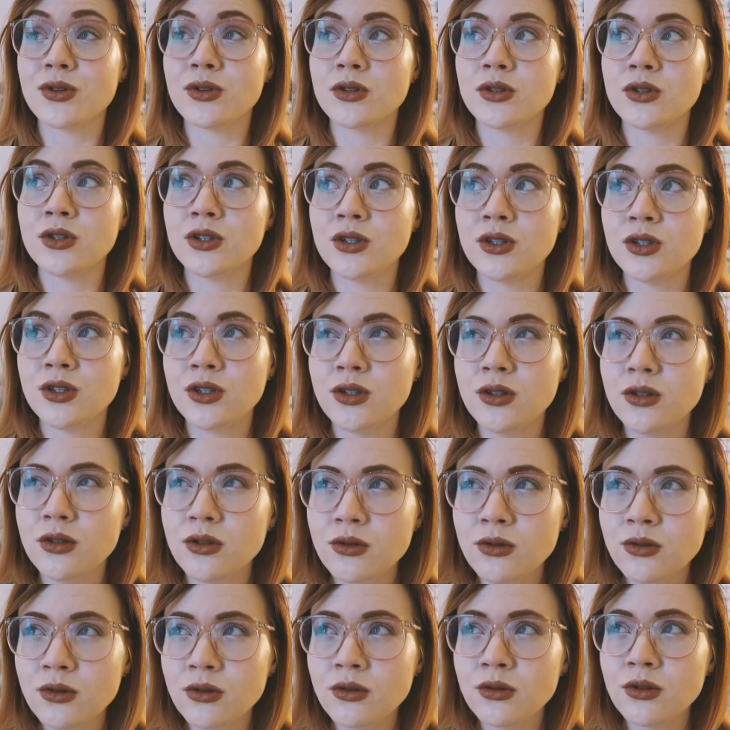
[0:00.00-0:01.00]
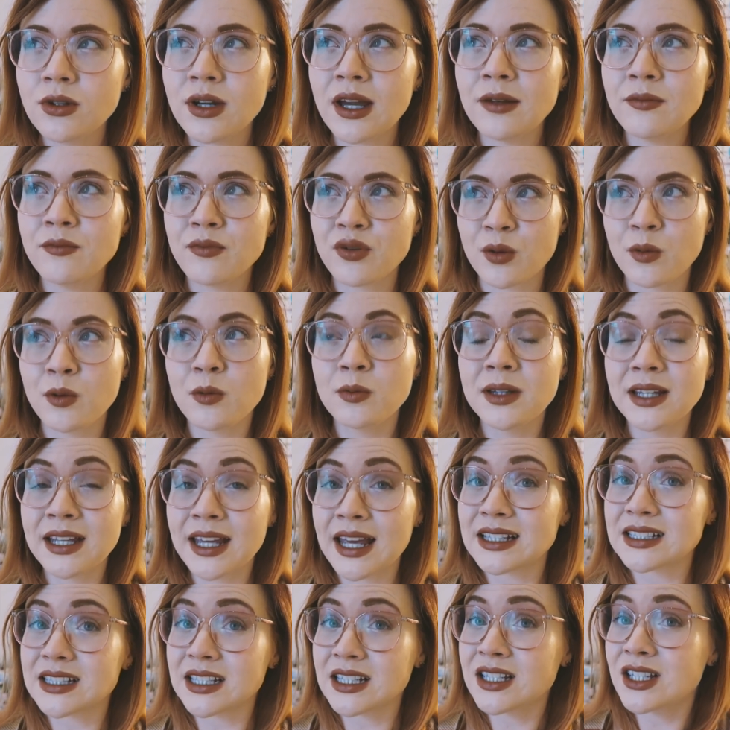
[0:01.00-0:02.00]
you can probably
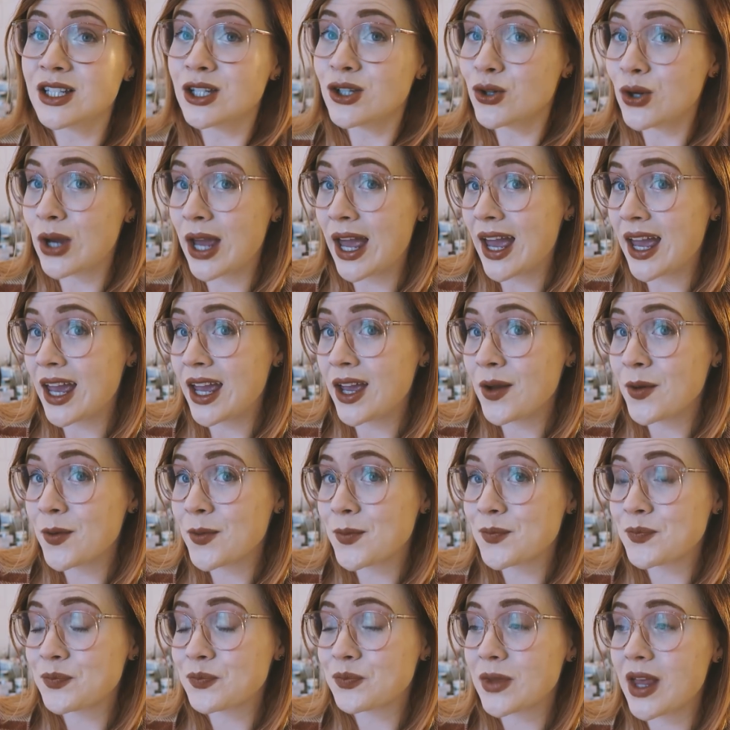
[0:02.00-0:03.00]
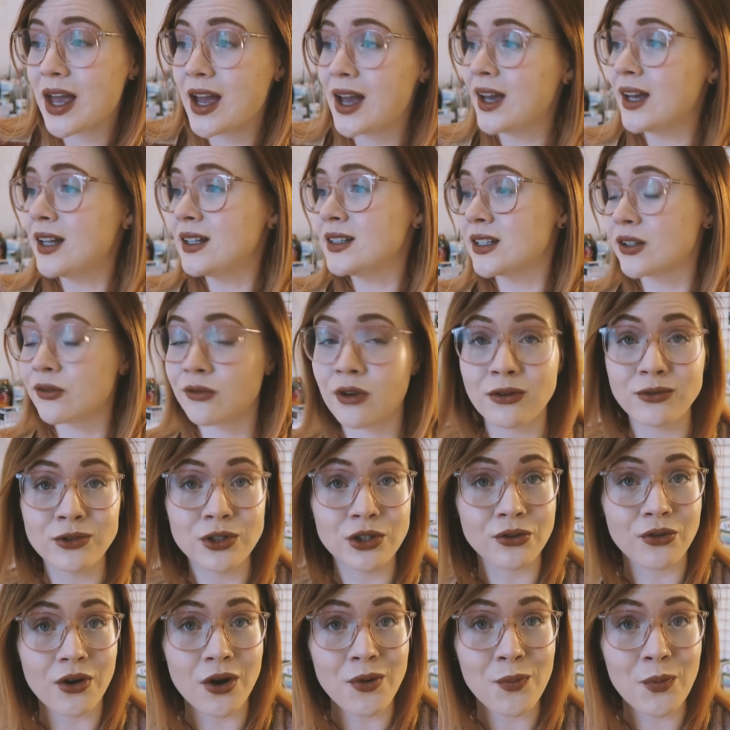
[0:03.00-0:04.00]
get in the UK and around
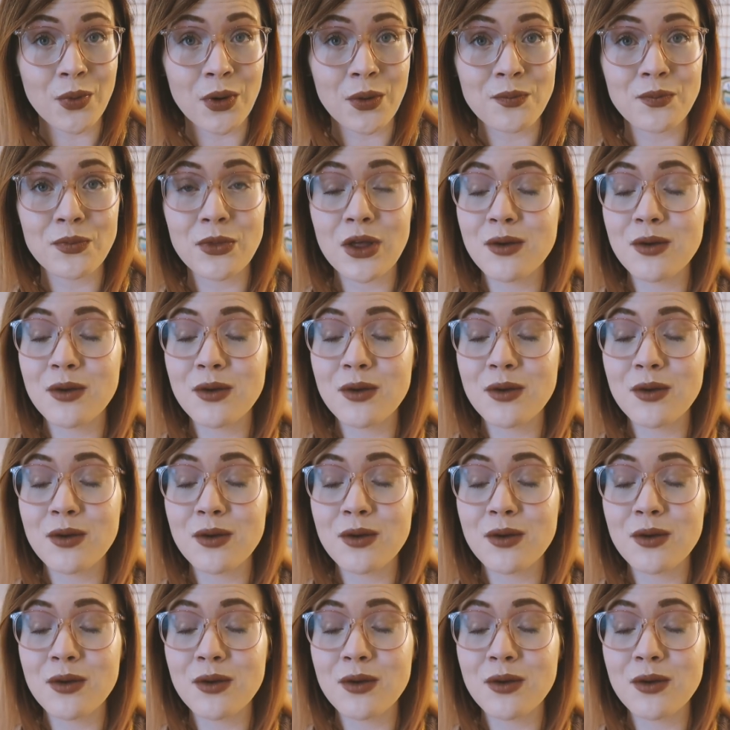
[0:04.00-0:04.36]
Europe,